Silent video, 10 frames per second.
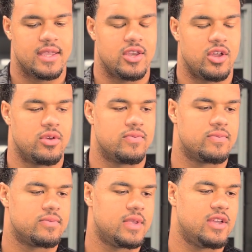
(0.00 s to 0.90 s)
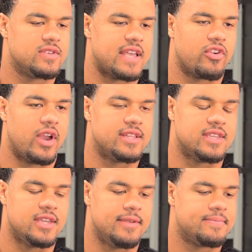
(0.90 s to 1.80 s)
You know, the Eagles have a great
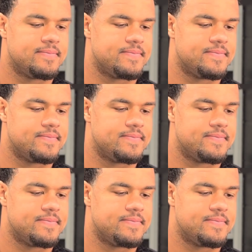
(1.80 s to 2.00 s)
team.